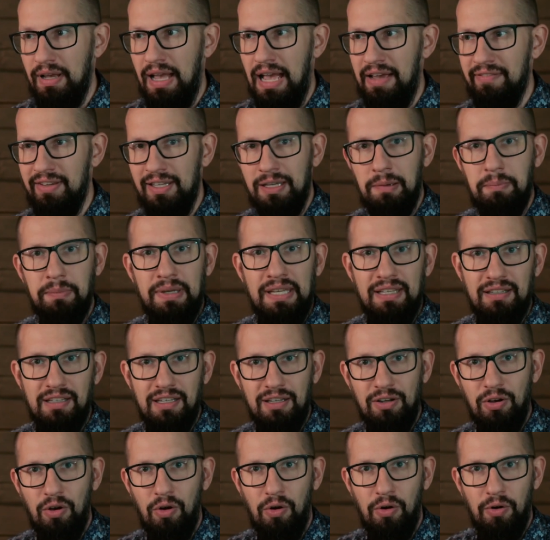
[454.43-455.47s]
having a
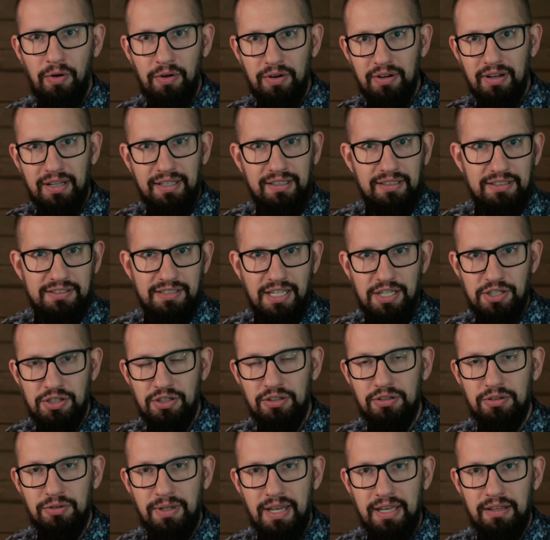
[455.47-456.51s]
meeting or like a
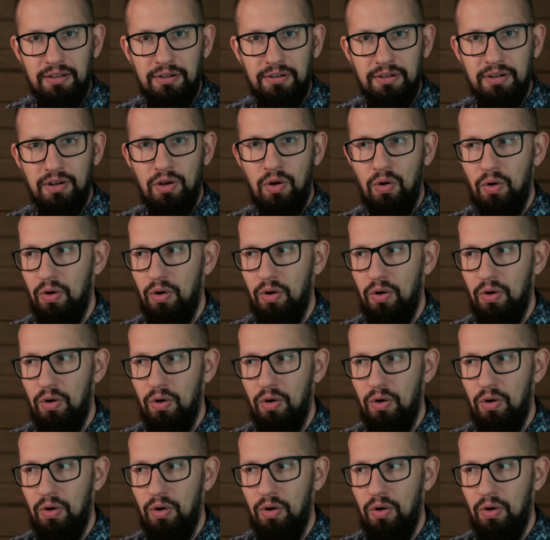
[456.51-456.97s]
session together